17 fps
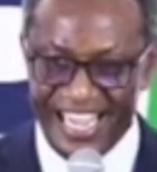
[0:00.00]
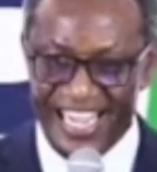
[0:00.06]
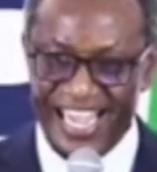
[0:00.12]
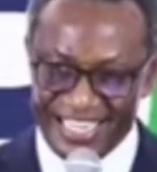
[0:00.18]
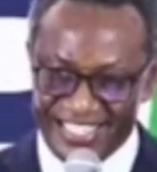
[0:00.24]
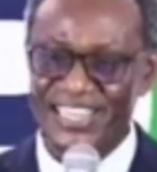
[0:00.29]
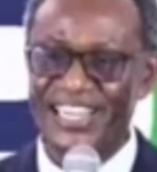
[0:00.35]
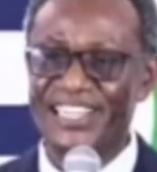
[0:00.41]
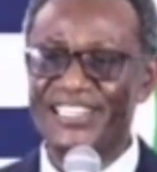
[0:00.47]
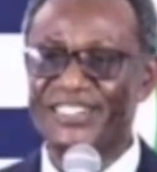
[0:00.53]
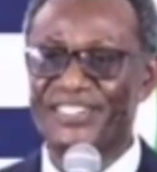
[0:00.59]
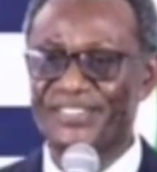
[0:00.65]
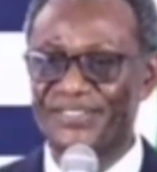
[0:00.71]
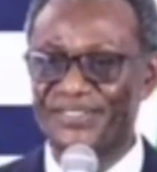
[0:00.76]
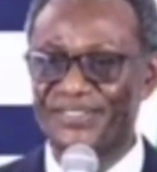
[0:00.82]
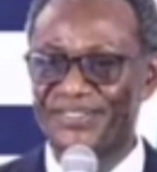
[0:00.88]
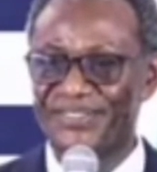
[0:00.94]
I
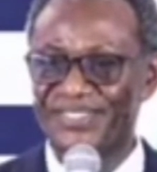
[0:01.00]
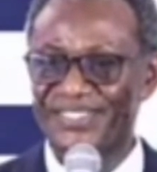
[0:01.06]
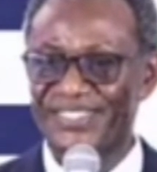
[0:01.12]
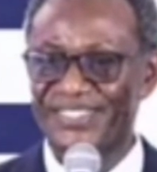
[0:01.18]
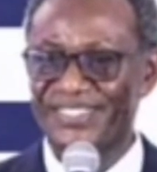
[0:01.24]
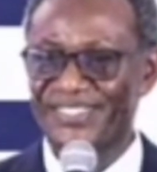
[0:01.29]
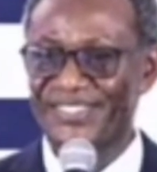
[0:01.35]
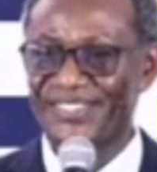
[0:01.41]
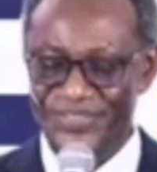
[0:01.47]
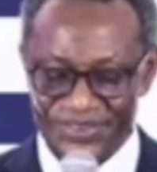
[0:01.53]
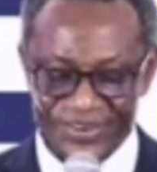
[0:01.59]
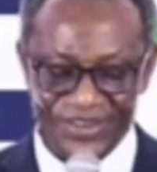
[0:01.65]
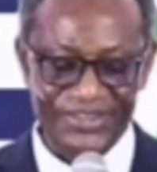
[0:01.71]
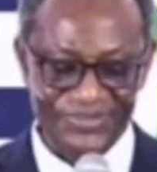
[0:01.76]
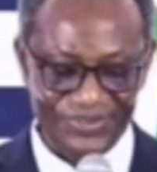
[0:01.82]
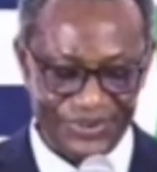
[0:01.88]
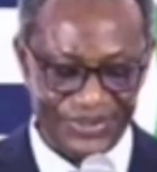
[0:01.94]
trust you. So
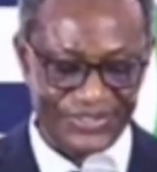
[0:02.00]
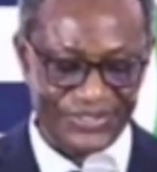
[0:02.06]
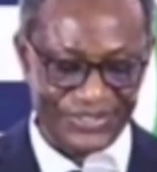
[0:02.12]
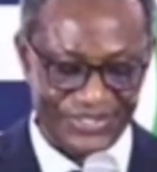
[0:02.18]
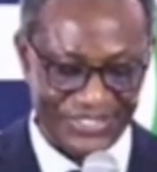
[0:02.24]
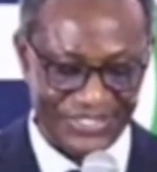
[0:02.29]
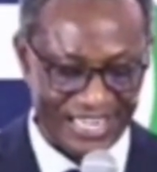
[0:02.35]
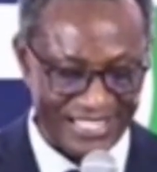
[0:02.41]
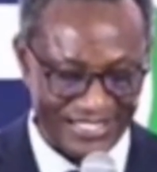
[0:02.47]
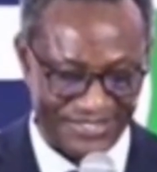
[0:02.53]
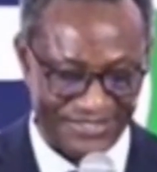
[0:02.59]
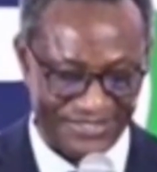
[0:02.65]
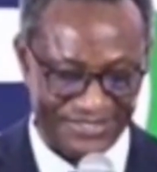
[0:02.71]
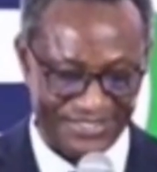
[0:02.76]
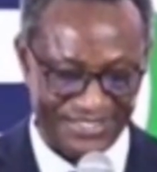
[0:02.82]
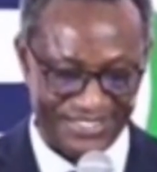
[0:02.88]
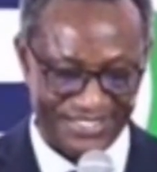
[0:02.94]
God will also
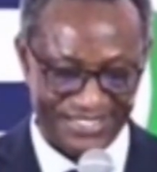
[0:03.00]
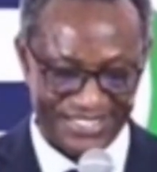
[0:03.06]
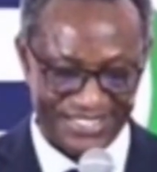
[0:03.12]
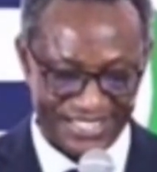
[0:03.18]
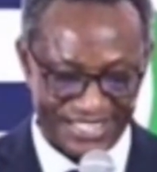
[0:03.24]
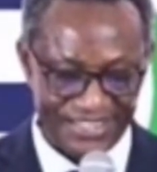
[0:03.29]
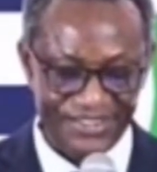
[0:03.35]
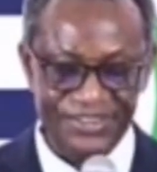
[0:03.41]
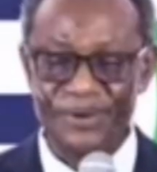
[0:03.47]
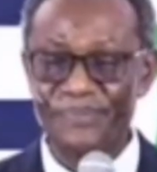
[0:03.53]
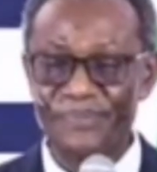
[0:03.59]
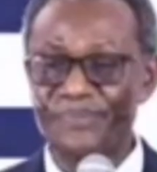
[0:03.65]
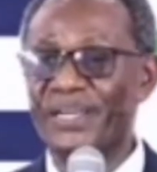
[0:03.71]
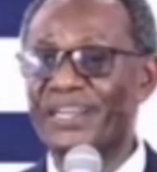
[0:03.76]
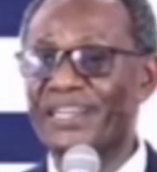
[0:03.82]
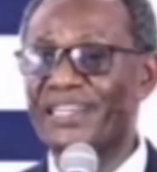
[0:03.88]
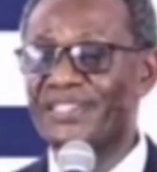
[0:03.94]
trust you. And your
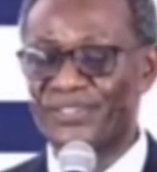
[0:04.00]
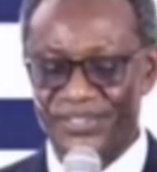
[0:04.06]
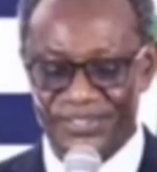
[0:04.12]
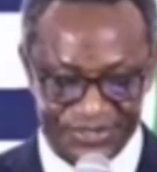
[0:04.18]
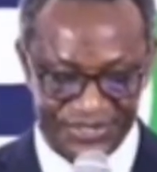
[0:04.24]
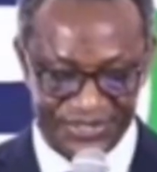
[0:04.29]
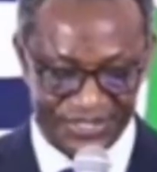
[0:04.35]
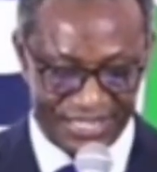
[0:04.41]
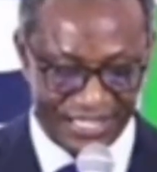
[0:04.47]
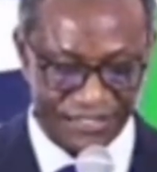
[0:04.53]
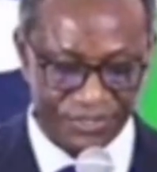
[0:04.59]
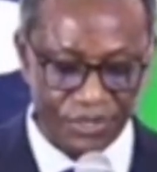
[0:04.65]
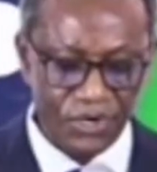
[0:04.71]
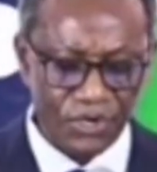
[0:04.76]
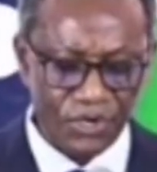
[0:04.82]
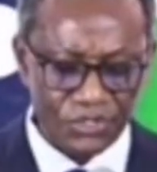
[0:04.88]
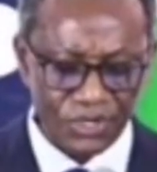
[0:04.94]
parents ought to trust you.
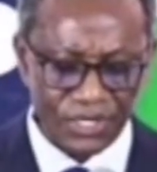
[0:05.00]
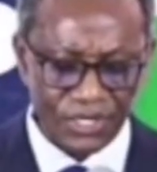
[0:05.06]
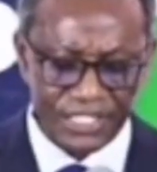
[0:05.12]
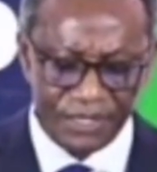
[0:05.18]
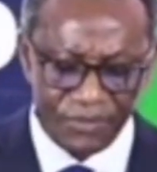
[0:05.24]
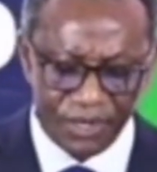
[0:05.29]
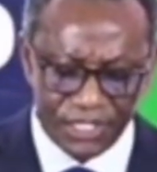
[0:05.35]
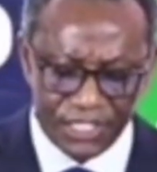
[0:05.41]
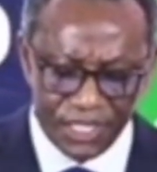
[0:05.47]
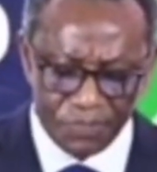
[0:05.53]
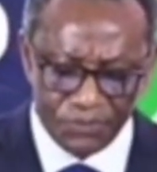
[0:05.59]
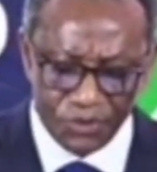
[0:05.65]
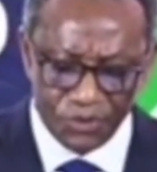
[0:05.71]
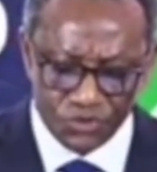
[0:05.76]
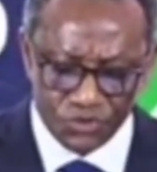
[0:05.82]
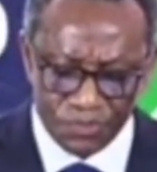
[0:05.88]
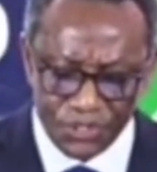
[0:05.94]
So Timothy
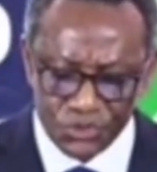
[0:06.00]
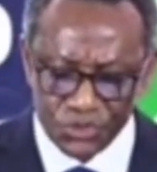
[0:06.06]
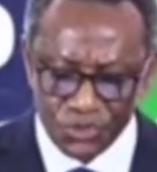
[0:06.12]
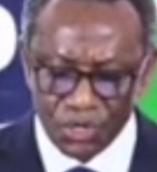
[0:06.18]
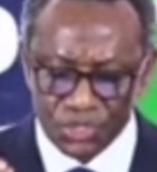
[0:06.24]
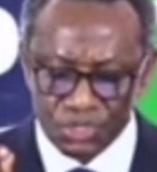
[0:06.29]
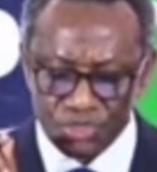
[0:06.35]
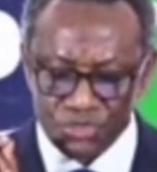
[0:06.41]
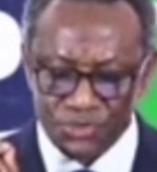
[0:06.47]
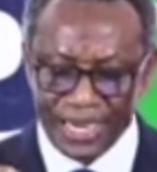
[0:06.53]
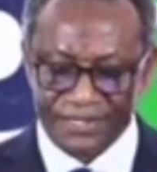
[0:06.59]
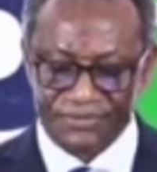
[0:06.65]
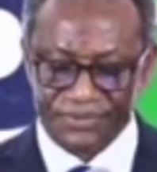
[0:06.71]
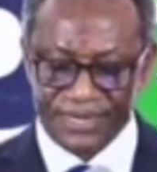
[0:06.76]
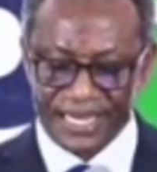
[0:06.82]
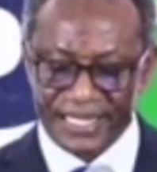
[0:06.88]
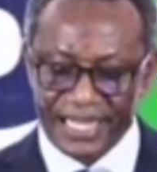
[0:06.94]
proved to be so
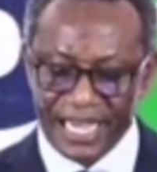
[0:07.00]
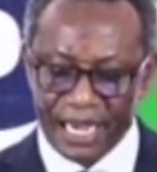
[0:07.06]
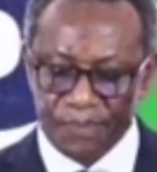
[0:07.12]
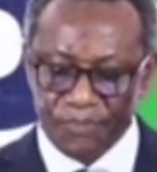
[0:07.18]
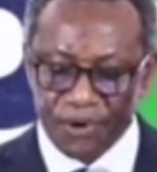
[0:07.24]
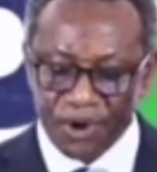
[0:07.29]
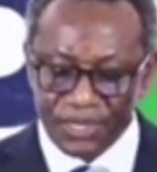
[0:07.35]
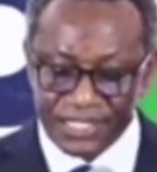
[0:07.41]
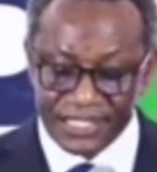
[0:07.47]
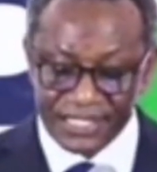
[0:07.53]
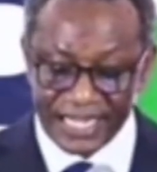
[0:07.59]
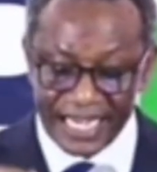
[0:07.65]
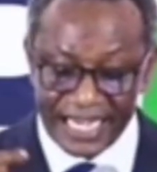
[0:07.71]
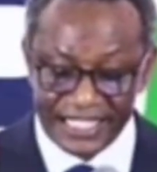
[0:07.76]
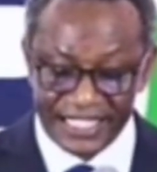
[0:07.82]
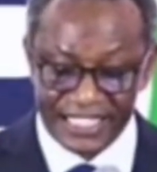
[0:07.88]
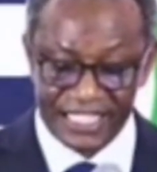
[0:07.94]
trustworthy that Paul
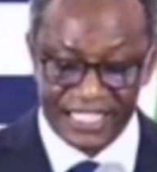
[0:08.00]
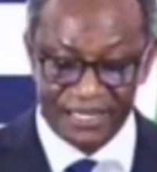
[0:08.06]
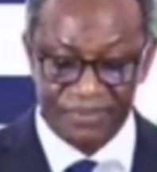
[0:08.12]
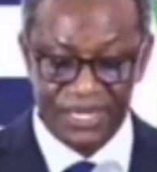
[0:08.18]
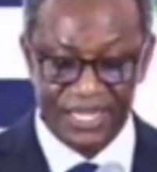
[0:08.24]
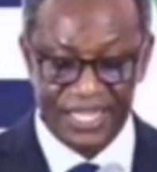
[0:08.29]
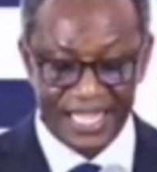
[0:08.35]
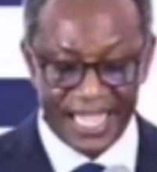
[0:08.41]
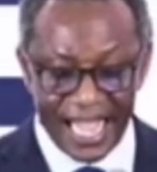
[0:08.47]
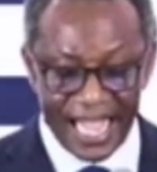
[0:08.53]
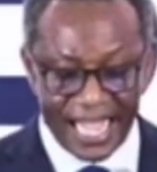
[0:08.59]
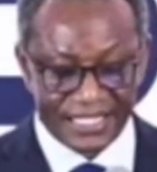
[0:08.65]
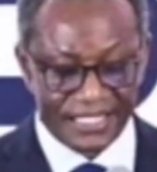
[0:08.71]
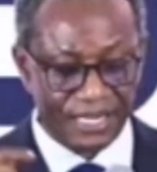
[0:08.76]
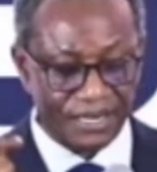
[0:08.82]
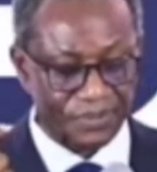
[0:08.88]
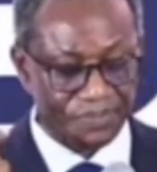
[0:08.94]
sent him
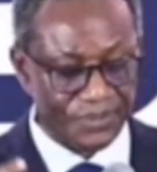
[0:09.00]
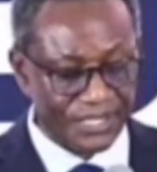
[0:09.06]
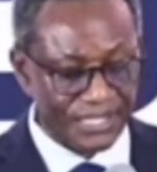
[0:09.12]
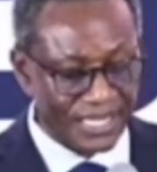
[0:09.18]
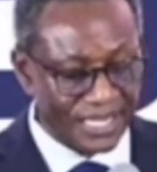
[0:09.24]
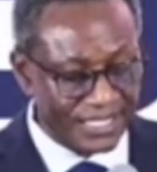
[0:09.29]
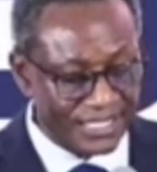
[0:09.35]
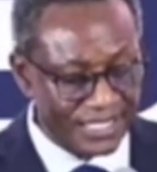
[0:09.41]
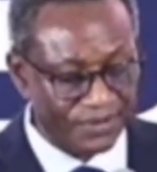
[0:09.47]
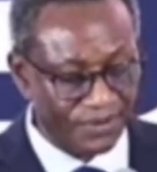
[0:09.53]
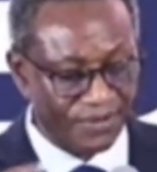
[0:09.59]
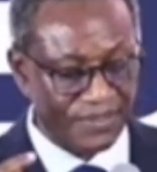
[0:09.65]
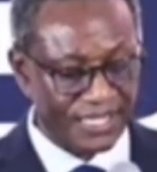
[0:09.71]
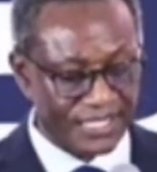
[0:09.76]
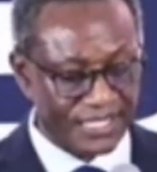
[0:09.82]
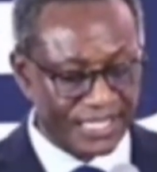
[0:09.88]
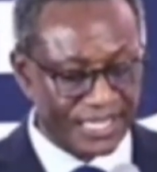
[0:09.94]
as a representative of
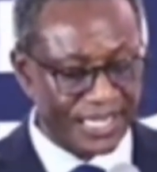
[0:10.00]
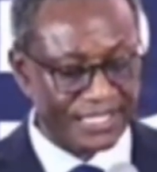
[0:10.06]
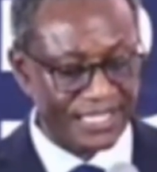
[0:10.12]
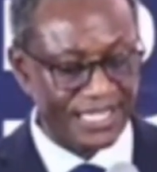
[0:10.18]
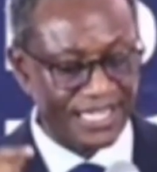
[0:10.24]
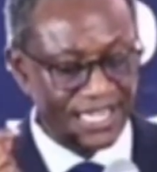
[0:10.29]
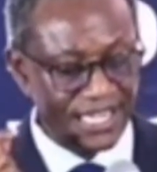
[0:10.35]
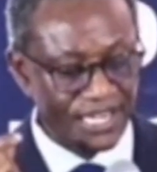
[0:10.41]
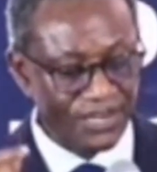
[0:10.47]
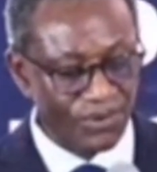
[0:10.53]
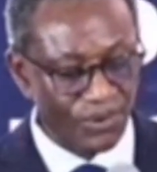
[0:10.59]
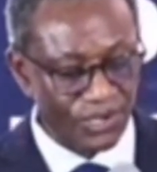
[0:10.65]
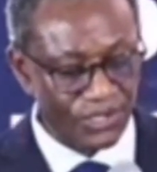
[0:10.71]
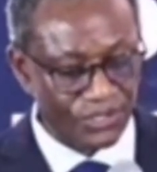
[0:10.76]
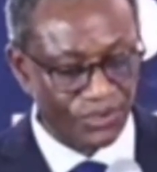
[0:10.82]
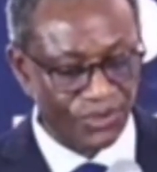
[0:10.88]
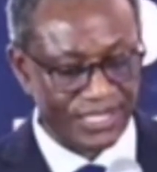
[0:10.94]
the church he
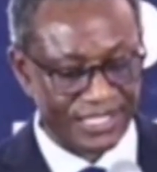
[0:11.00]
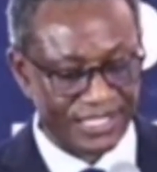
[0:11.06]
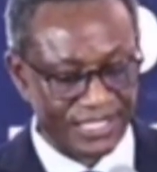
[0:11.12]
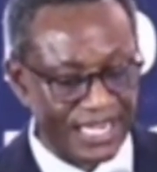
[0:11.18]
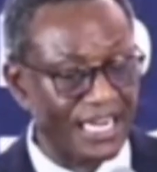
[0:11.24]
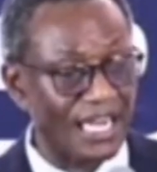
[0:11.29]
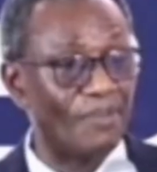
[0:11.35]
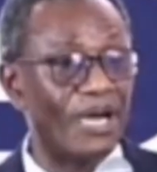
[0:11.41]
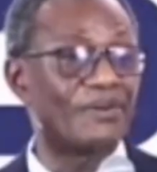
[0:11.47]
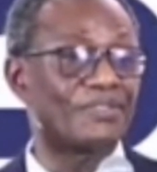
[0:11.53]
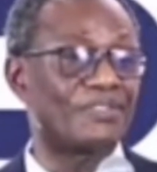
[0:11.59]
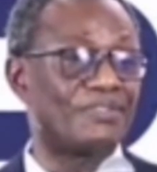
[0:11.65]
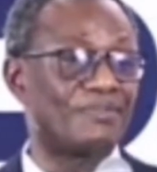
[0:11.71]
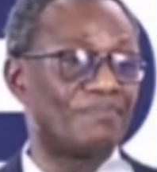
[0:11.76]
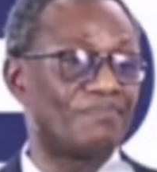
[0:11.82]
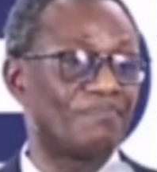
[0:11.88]
was concerned about.